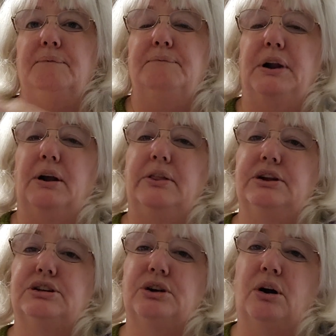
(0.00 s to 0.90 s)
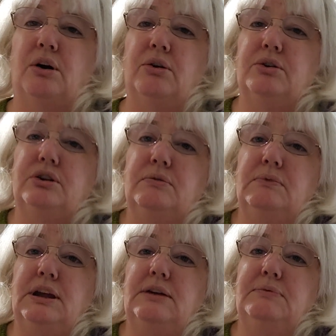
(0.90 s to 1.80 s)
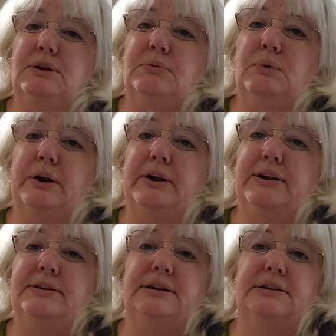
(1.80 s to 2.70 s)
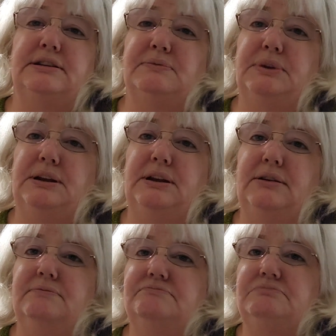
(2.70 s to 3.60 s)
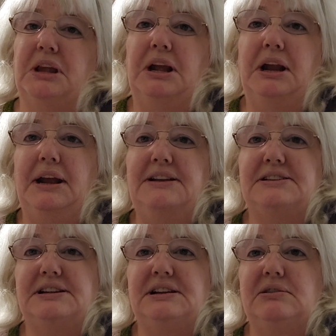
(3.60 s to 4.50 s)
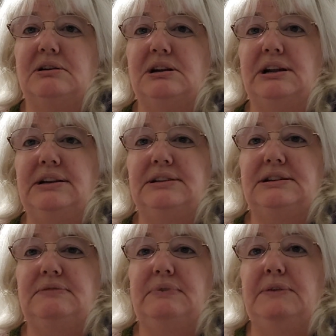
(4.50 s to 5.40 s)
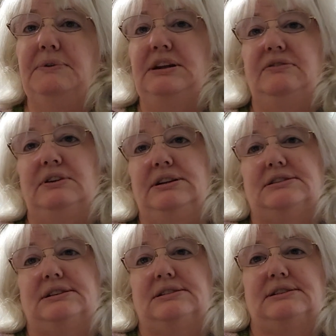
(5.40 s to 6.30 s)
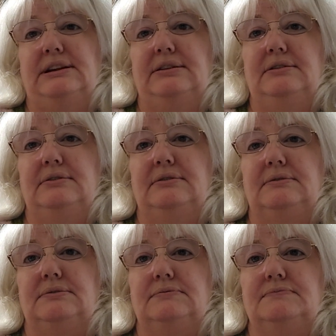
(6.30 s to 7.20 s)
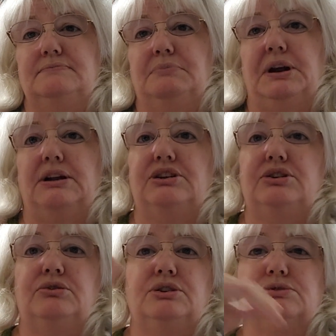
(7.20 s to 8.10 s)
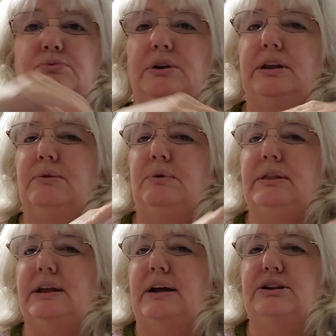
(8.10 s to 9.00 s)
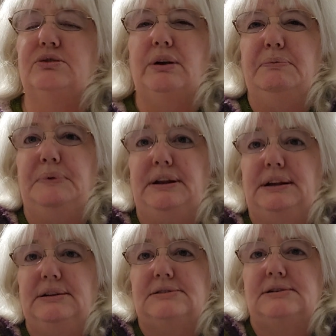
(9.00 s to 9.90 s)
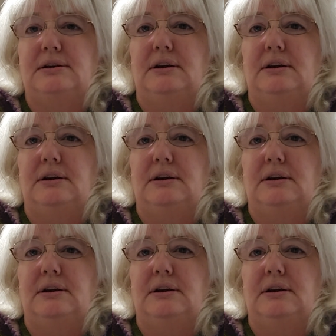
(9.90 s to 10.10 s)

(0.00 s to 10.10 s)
But on the shawl, you may be wanting it to be an 18 or a 19, maybe even a 16, because you just really want that drapiness.